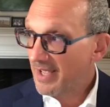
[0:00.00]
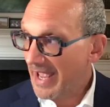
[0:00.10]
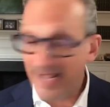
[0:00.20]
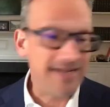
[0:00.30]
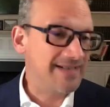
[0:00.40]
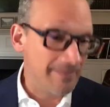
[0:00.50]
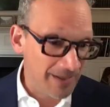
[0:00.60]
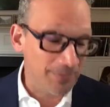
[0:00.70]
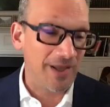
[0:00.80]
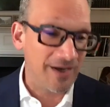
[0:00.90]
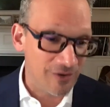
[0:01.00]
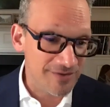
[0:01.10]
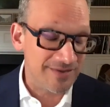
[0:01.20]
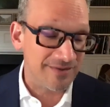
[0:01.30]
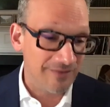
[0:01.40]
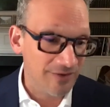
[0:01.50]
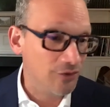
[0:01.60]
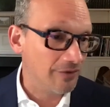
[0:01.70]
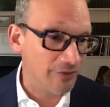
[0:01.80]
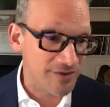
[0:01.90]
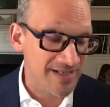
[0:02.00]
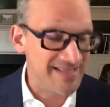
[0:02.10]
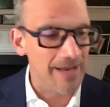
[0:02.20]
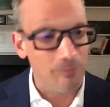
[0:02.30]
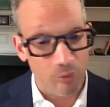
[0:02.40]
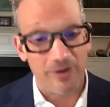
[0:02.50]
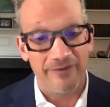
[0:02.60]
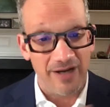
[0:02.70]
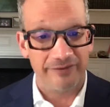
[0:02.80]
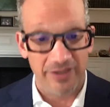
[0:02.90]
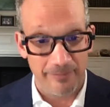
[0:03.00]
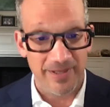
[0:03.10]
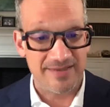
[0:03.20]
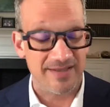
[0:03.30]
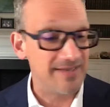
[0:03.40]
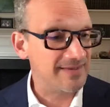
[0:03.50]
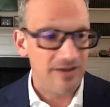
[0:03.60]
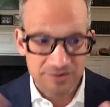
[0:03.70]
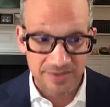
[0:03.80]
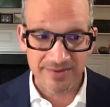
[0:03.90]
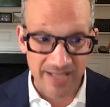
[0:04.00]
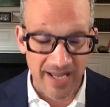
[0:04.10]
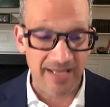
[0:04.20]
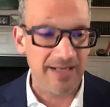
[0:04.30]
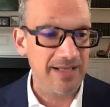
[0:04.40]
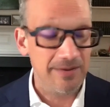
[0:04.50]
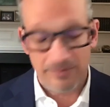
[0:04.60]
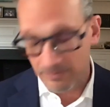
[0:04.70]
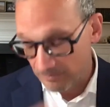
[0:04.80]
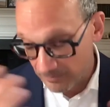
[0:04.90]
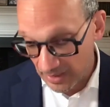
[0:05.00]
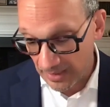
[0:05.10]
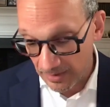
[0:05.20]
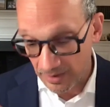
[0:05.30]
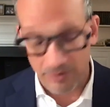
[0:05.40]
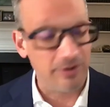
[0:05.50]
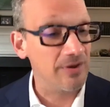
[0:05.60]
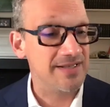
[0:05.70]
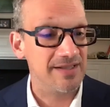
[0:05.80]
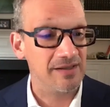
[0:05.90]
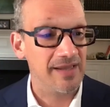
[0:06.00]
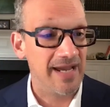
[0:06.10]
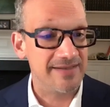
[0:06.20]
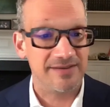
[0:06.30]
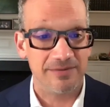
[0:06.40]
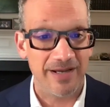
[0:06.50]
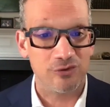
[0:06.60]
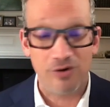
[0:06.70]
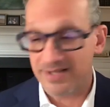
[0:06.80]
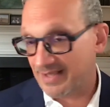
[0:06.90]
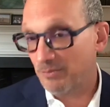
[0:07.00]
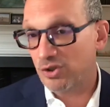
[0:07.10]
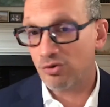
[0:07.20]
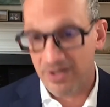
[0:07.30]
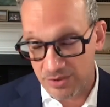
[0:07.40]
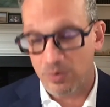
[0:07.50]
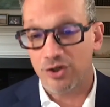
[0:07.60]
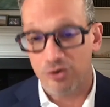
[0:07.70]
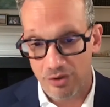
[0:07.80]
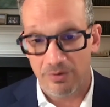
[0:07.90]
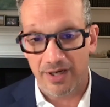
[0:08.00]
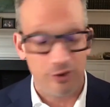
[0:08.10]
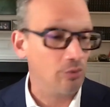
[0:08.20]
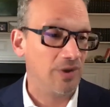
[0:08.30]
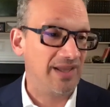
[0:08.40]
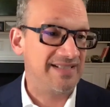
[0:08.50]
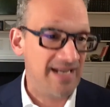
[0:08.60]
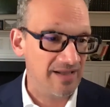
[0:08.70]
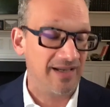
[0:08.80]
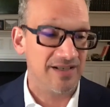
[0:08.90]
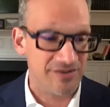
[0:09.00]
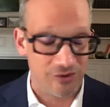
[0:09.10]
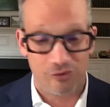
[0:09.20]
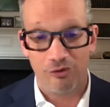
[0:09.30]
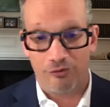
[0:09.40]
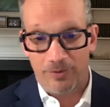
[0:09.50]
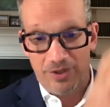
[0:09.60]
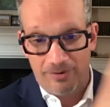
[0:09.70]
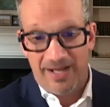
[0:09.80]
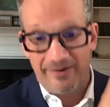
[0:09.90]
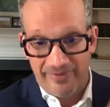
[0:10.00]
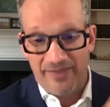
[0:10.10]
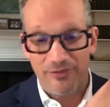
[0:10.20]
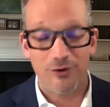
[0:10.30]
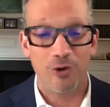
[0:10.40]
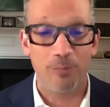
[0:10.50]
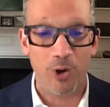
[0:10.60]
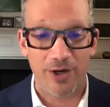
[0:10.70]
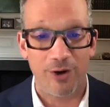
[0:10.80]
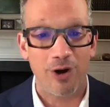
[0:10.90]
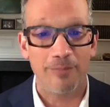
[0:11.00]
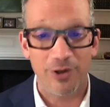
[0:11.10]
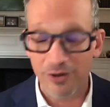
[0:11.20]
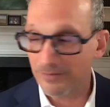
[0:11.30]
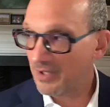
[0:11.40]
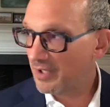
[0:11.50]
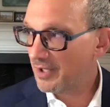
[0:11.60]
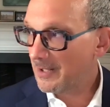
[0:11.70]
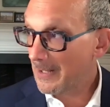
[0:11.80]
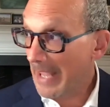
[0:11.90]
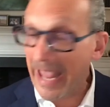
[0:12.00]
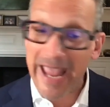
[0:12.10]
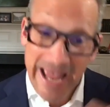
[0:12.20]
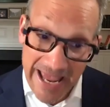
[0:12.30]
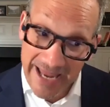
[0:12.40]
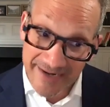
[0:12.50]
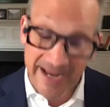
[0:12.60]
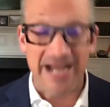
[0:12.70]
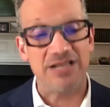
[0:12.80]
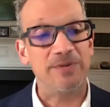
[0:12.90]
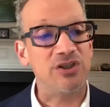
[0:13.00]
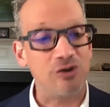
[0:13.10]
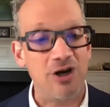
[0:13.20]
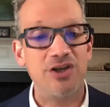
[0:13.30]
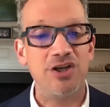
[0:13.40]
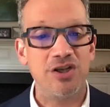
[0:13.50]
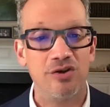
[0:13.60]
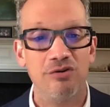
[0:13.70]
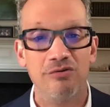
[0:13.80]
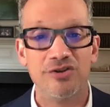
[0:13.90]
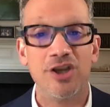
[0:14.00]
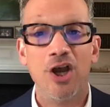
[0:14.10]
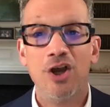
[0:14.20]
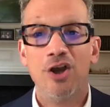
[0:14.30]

academic players, universities get more involved in the business, society increasingly asks about trust. Can we trust what you're doing? Are you really telling us the truth? We don't have that third party arbiter. And as we start to use